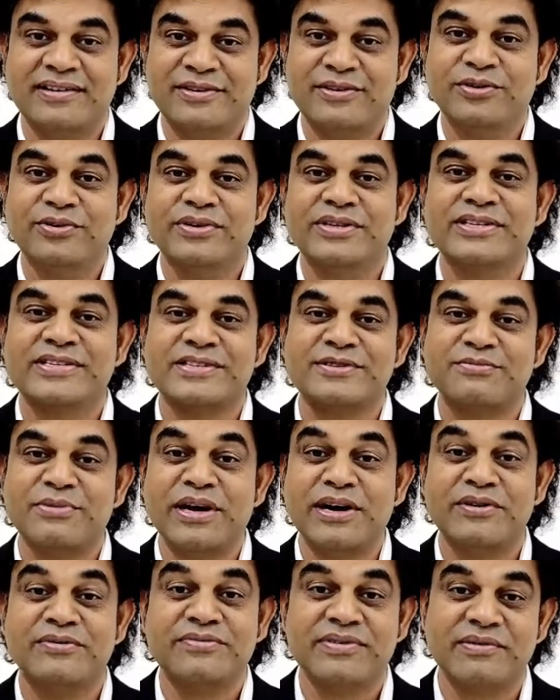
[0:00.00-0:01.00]
You know, this is
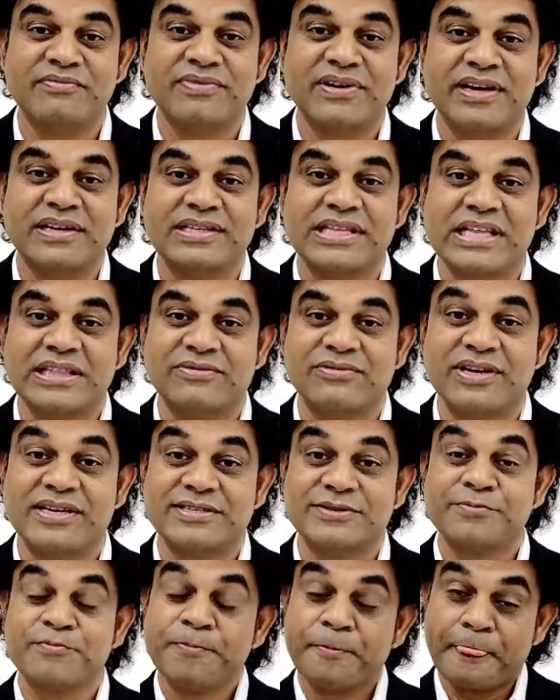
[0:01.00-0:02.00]
made up of five
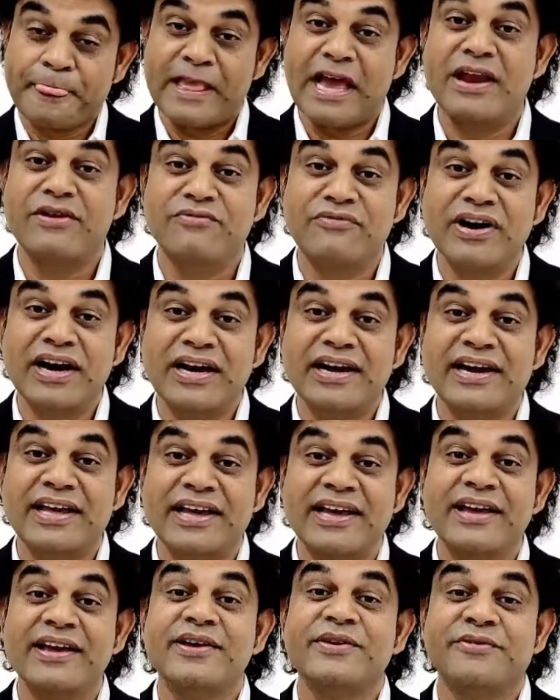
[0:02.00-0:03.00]
tattvas, and one
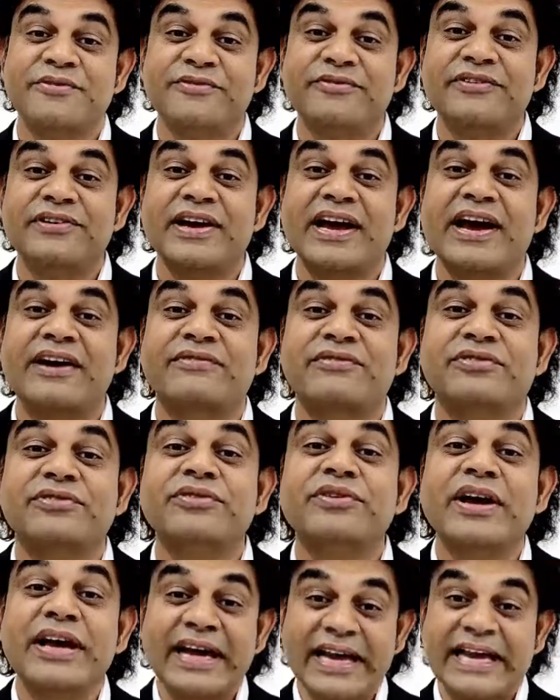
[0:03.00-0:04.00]
day we have
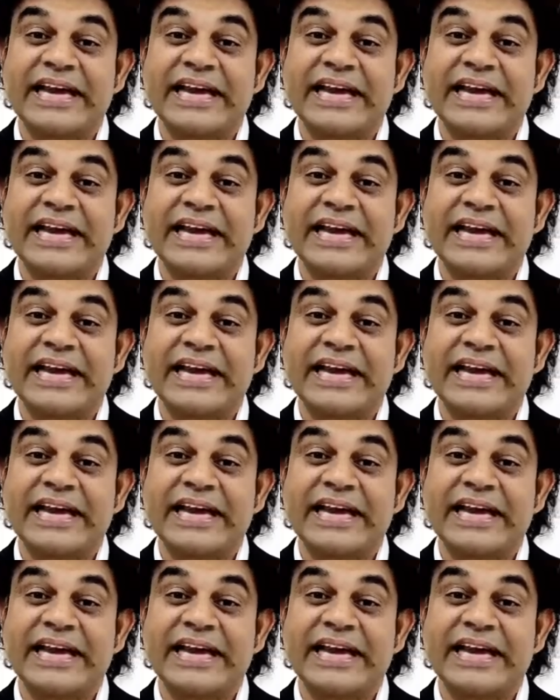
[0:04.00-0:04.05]
to